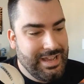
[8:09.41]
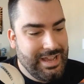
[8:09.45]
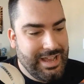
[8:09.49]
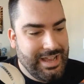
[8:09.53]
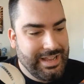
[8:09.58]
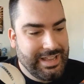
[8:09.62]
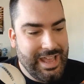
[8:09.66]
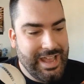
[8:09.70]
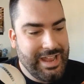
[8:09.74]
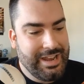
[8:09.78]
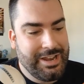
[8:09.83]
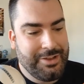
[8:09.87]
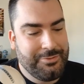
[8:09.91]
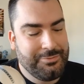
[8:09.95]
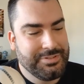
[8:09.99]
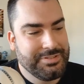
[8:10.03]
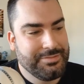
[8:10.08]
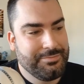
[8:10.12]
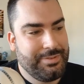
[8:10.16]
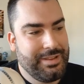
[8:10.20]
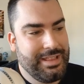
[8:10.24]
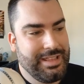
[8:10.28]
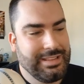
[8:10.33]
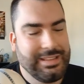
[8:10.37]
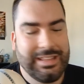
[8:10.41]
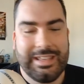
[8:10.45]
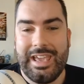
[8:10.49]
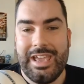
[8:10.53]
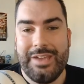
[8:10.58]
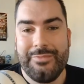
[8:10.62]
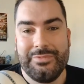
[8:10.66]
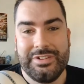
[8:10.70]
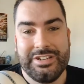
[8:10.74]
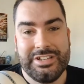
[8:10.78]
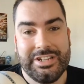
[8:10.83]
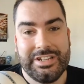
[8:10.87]
again, I wasn't playing the
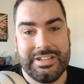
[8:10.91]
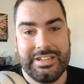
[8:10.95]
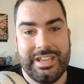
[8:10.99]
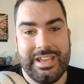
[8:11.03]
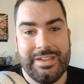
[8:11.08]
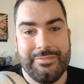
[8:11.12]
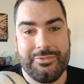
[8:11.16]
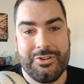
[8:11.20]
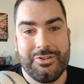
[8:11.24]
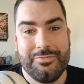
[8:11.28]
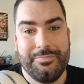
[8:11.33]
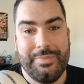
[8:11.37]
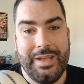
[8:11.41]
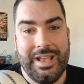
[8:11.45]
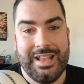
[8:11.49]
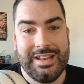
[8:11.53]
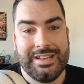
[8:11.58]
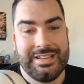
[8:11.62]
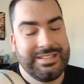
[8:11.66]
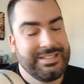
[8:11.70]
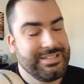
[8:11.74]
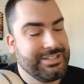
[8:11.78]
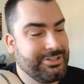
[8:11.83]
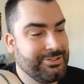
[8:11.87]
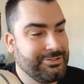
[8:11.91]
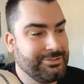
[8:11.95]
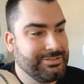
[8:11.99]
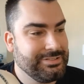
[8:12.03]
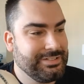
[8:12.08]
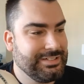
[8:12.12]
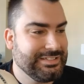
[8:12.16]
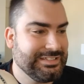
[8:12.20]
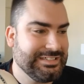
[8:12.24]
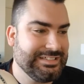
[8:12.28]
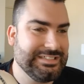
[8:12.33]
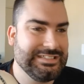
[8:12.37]
game when Chicken Game got banned, so
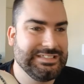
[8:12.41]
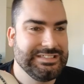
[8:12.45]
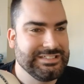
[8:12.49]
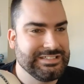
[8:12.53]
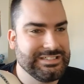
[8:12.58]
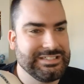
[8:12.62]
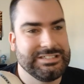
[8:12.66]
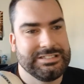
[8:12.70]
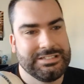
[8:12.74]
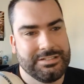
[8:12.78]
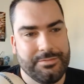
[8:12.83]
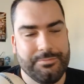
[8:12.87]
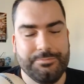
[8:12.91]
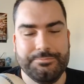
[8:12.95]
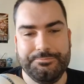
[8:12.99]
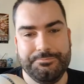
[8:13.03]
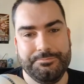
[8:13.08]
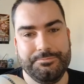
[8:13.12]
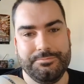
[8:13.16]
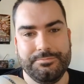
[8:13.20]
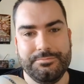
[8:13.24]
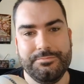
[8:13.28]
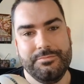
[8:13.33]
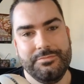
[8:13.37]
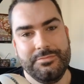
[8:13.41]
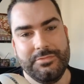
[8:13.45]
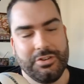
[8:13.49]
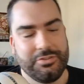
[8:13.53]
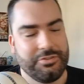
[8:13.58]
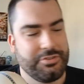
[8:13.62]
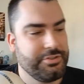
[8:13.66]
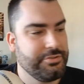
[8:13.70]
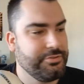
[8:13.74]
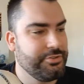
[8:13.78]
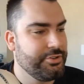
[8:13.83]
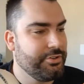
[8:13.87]
yeah, I'm
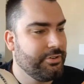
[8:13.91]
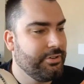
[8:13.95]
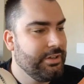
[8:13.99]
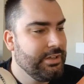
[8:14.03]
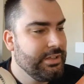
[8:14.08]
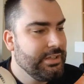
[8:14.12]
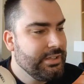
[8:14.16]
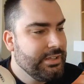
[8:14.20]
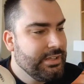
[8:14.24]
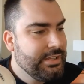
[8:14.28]
not too sure.